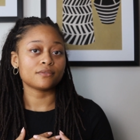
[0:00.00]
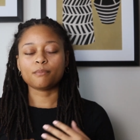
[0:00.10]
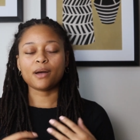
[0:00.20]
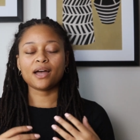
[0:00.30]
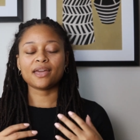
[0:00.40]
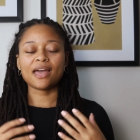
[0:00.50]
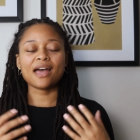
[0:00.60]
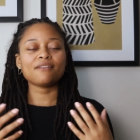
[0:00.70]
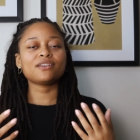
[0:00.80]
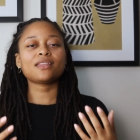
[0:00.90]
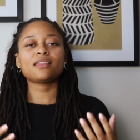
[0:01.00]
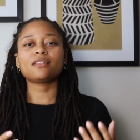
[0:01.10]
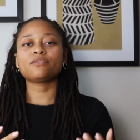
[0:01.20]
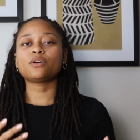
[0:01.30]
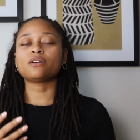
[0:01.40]
By having that
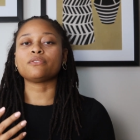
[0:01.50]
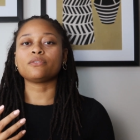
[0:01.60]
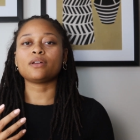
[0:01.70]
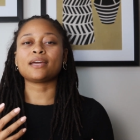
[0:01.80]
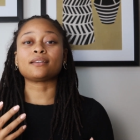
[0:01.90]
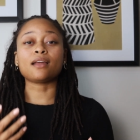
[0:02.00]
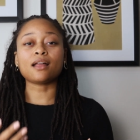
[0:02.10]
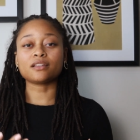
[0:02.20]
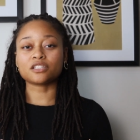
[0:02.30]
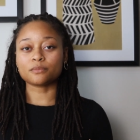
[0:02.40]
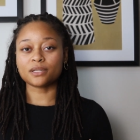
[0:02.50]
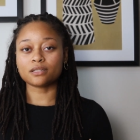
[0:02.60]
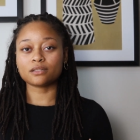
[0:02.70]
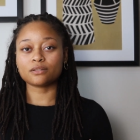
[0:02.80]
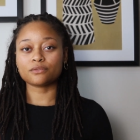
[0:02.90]
level of
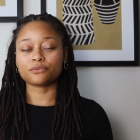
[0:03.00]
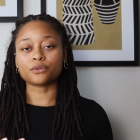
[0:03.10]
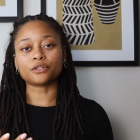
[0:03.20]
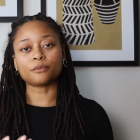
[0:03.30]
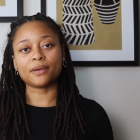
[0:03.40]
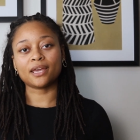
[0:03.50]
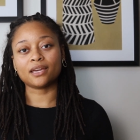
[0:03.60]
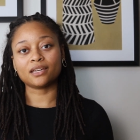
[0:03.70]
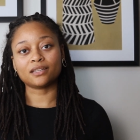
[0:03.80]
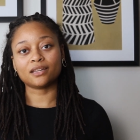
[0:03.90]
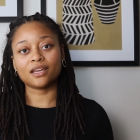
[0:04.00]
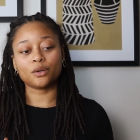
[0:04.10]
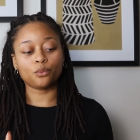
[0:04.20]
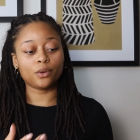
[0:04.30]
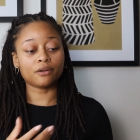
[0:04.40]
acknowledgement for your pain
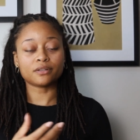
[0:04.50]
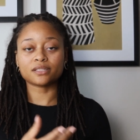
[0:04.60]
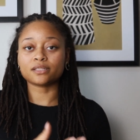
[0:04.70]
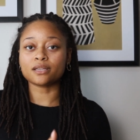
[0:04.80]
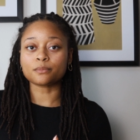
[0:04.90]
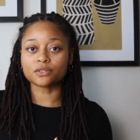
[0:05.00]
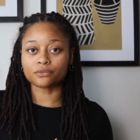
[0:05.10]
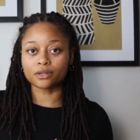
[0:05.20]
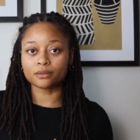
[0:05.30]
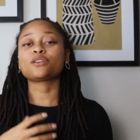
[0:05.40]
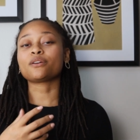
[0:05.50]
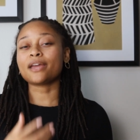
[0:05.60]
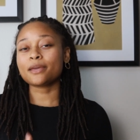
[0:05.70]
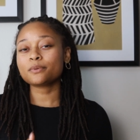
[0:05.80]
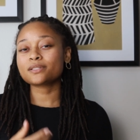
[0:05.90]
and where it stemmed from,
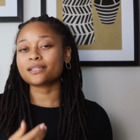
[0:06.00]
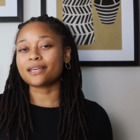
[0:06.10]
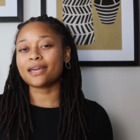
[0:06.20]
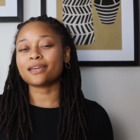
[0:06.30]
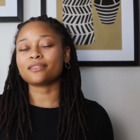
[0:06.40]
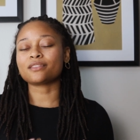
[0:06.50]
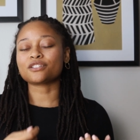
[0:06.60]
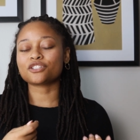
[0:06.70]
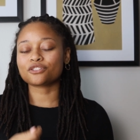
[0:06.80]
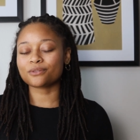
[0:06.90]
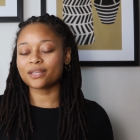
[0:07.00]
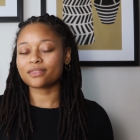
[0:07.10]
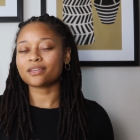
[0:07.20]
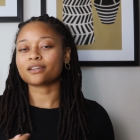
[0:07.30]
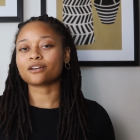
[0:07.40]
you're able to gain the
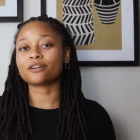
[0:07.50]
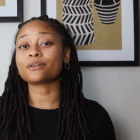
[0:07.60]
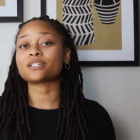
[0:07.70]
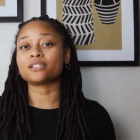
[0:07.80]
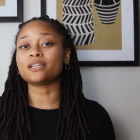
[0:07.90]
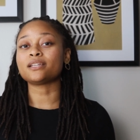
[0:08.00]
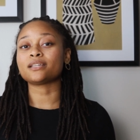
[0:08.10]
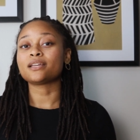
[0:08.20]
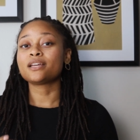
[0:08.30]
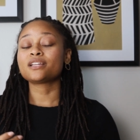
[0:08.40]
strength and courage needed